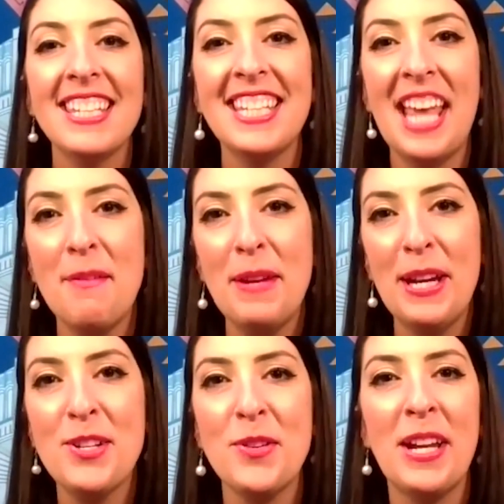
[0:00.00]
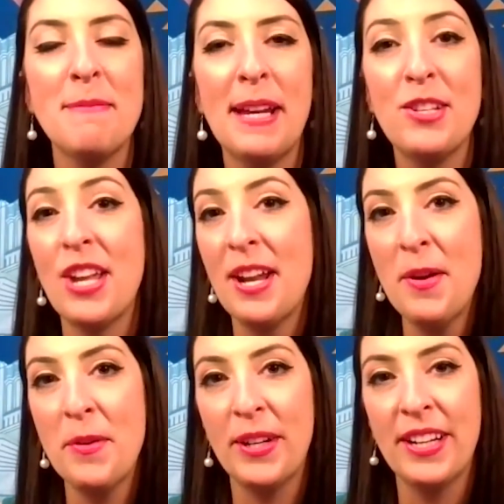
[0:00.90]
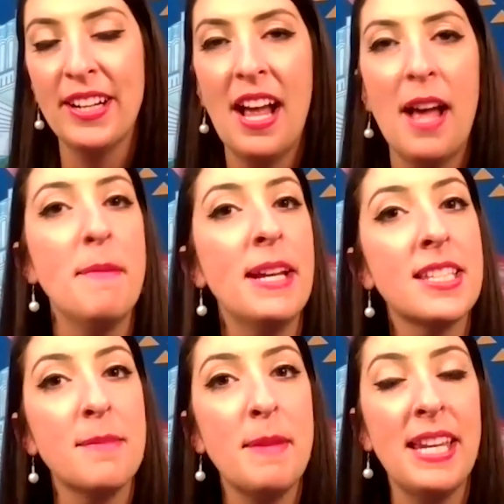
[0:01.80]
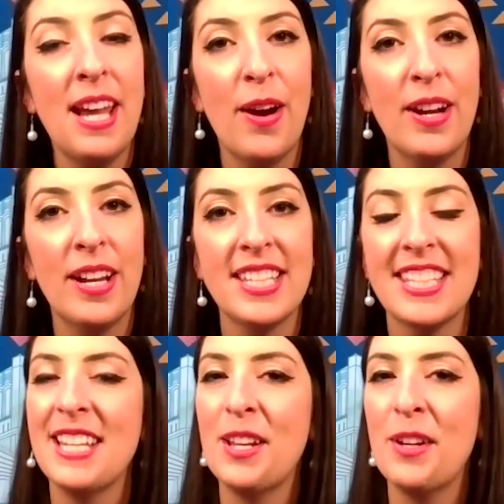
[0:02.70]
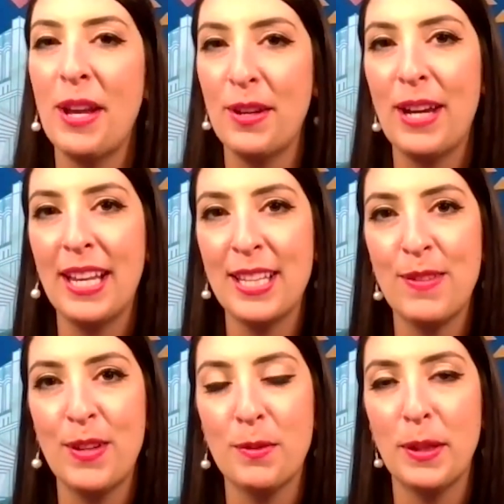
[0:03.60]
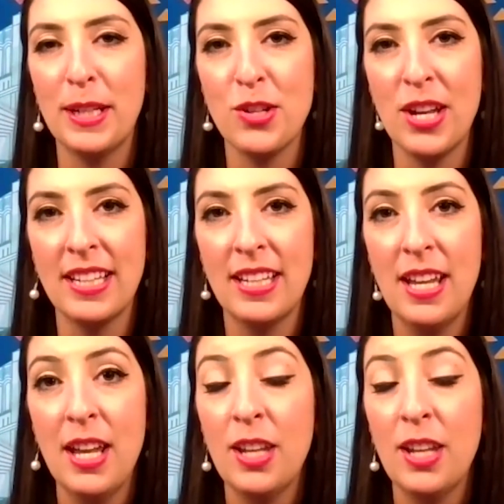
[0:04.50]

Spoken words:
Today, we are joined by Jenna Horner, a mixed media artist in the greater Gainesville region.